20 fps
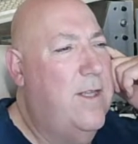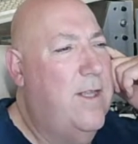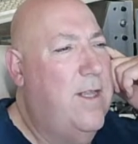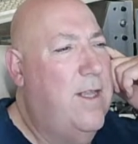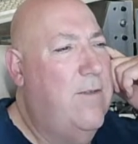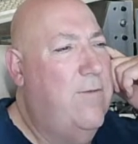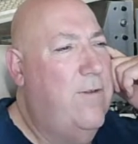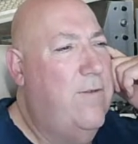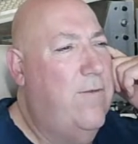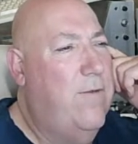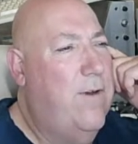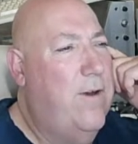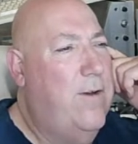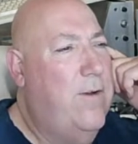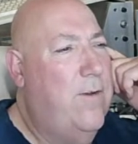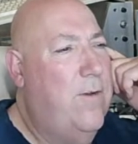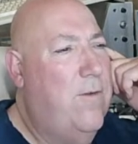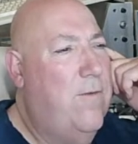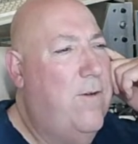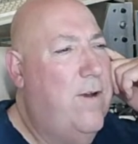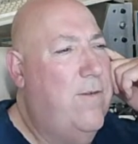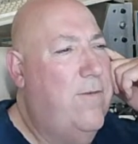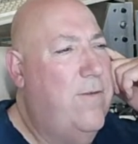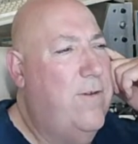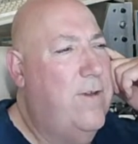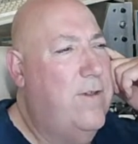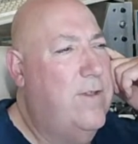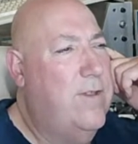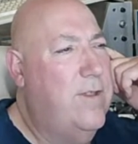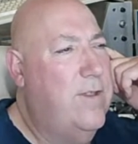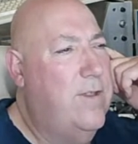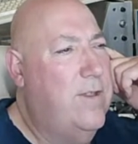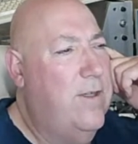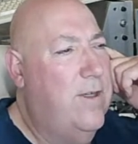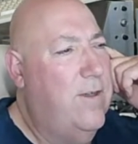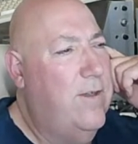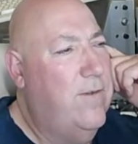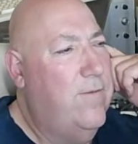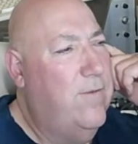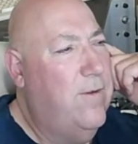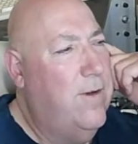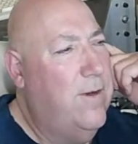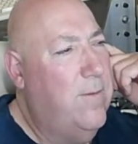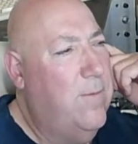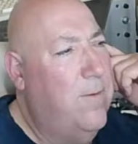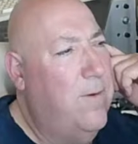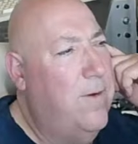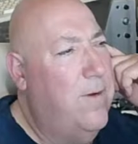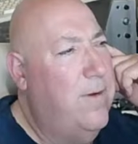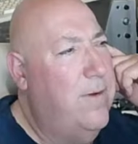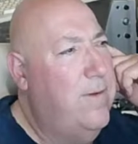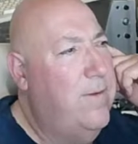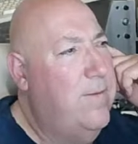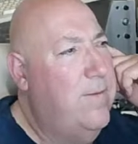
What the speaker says: If you find all references, you'll only find one.